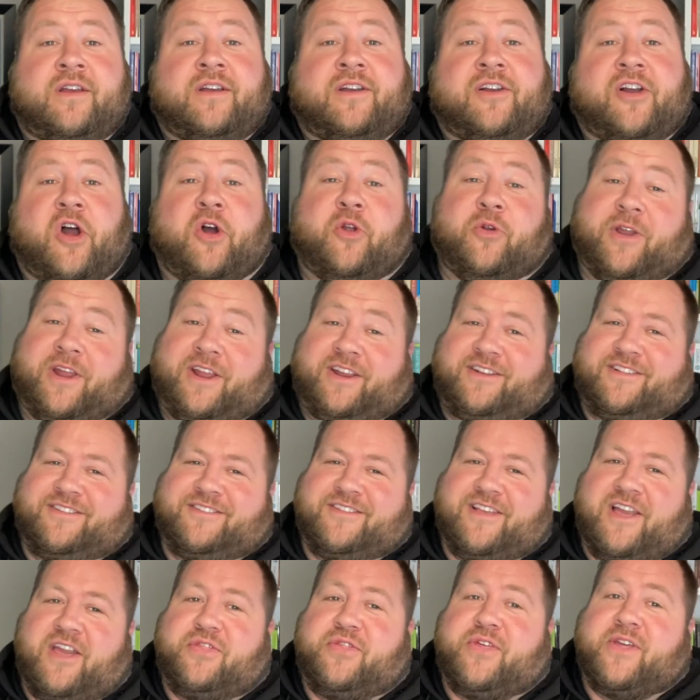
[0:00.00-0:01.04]
All right,
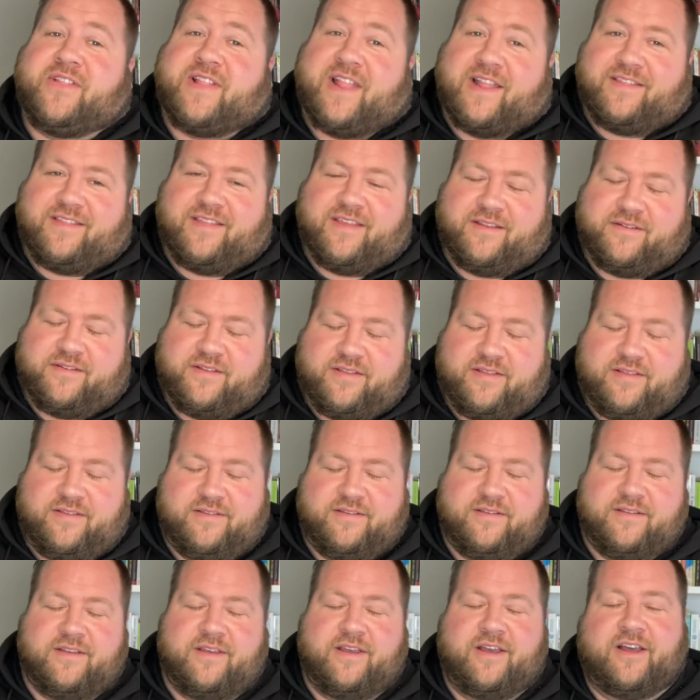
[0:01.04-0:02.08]
I think that's it.
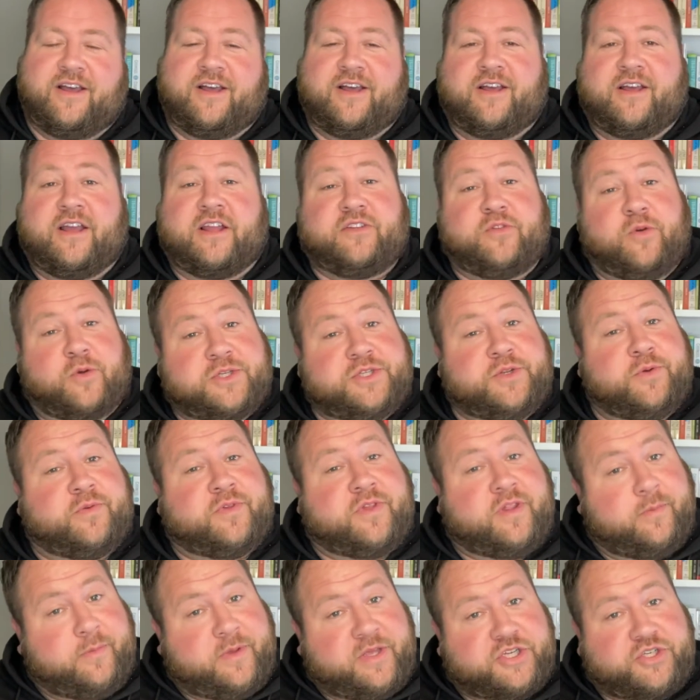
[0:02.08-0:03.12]
I told you it was
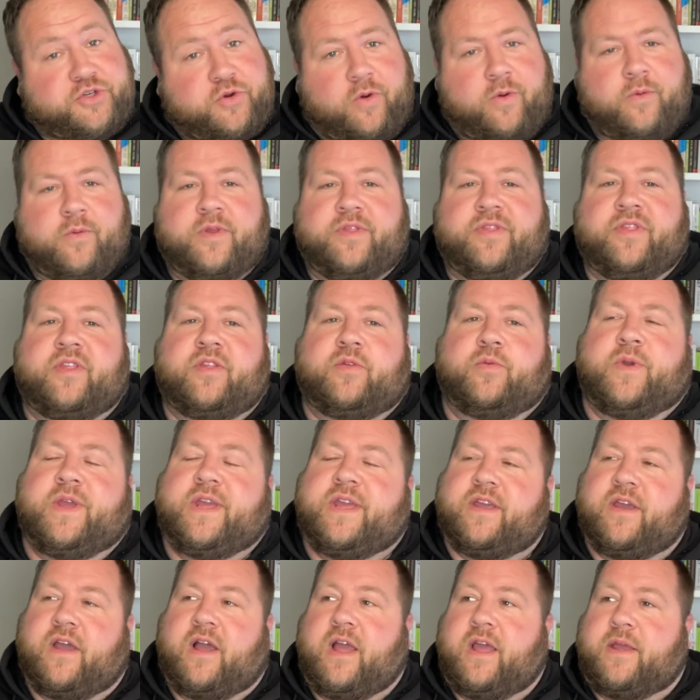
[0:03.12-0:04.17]
going to be a short one this
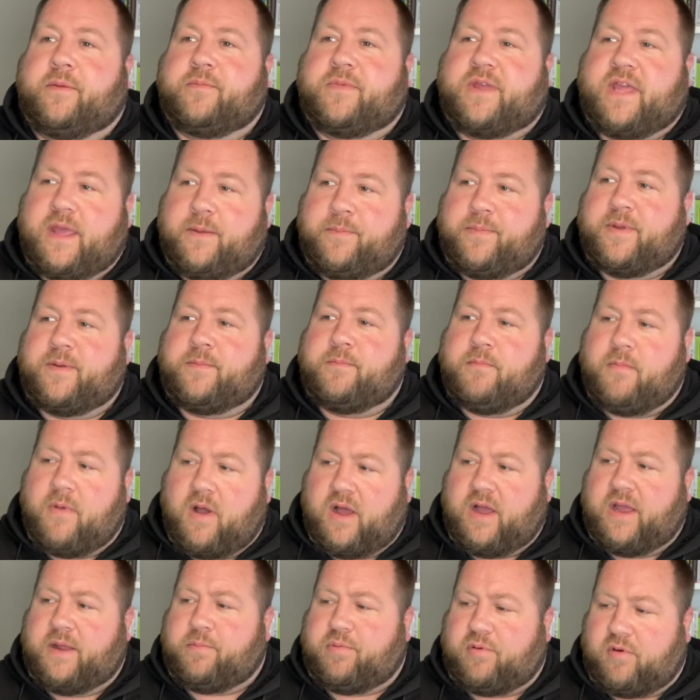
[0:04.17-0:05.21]
week. I'm keeping
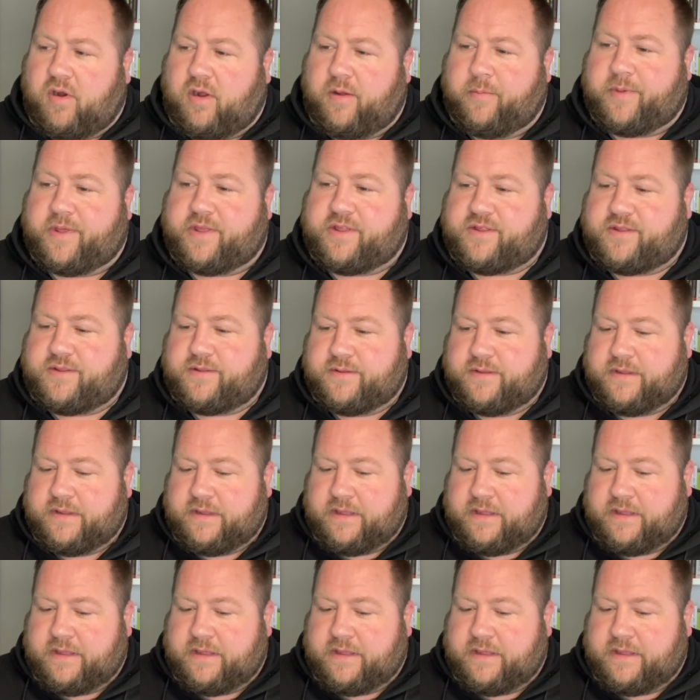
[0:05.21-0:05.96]
my promise.